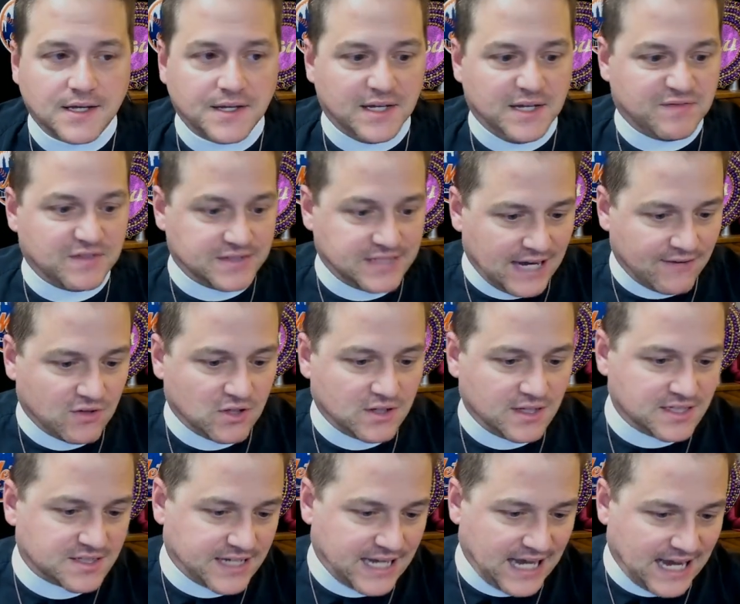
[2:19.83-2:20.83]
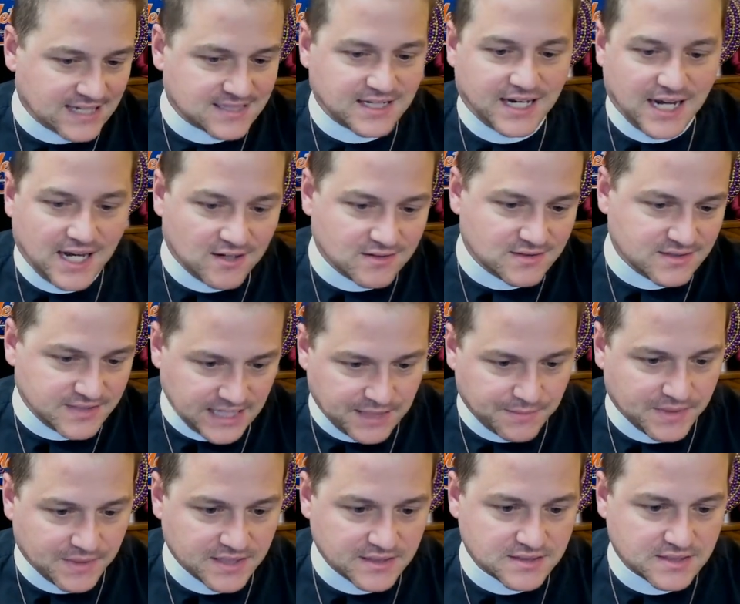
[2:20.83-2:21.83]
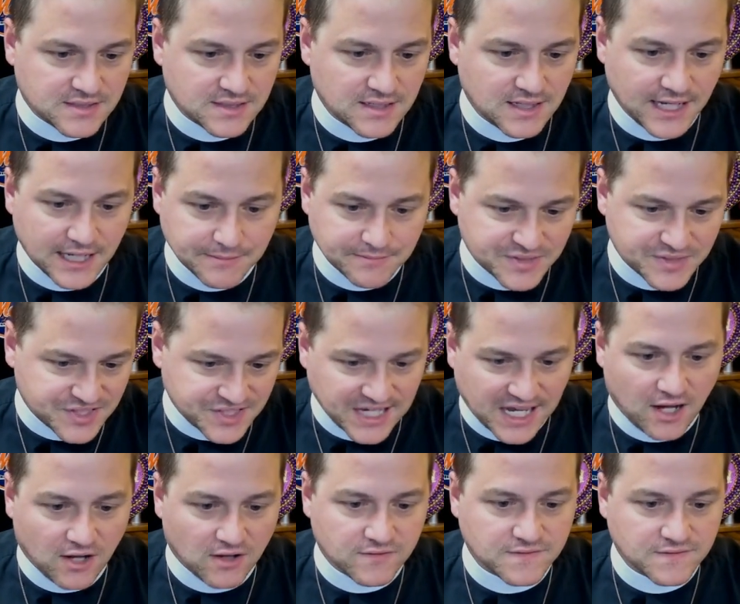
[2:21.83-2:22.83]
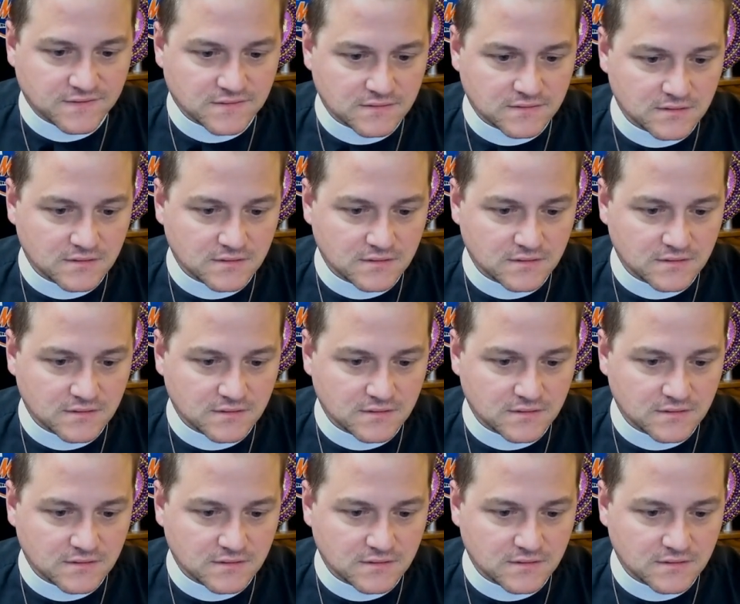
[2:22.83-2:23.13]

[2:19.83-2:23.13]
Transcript: If the devil is casting out demons himself,